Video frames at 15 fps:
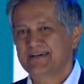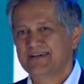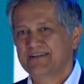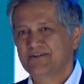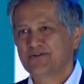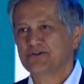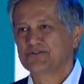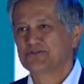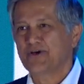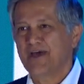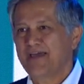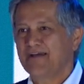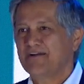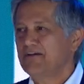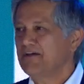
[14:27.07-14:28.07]
Look, to
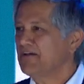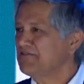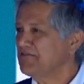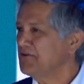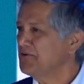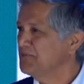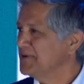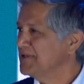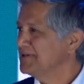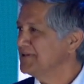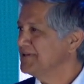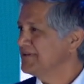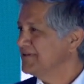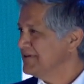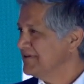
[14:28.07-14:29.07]
err is human,
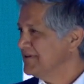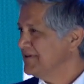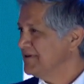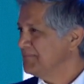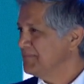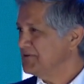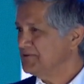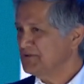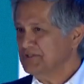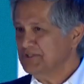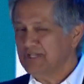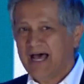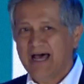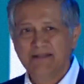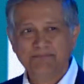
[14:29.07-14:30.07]
but to
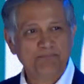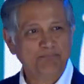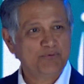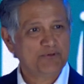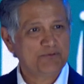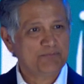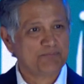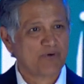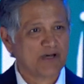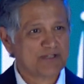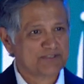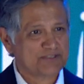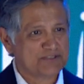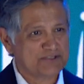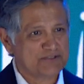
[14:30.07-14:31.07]
not put
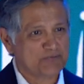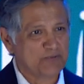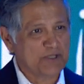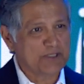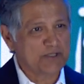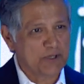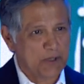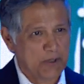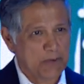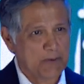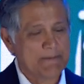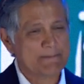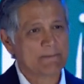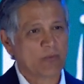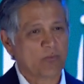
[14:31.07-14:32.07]
processes we
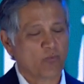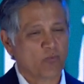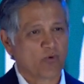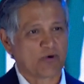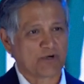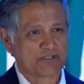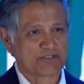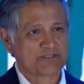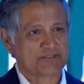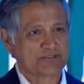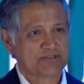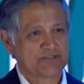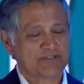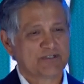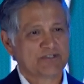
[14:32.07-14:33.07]
know works
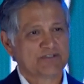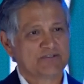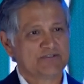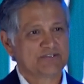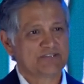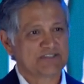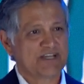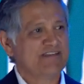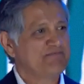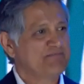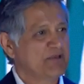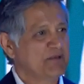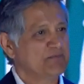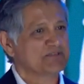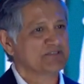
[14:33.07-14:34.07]
to save
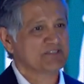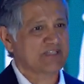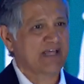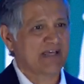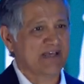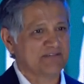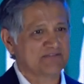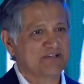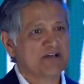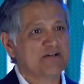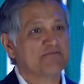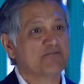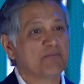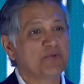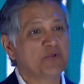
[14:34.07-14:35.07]
people's lives
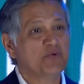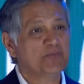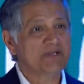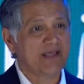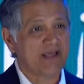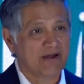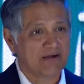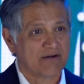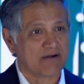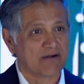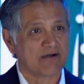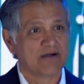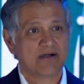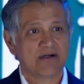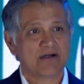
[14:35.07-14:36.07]
from human
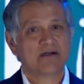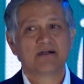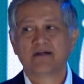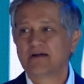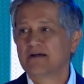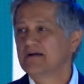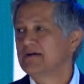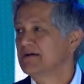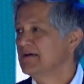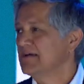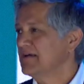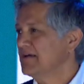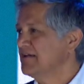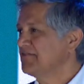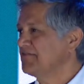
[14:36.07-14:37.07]
error
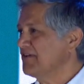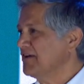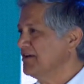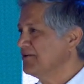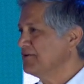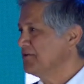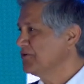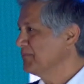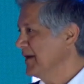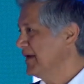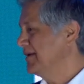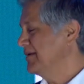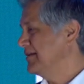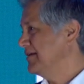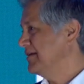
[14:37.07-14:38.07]
is inhumane.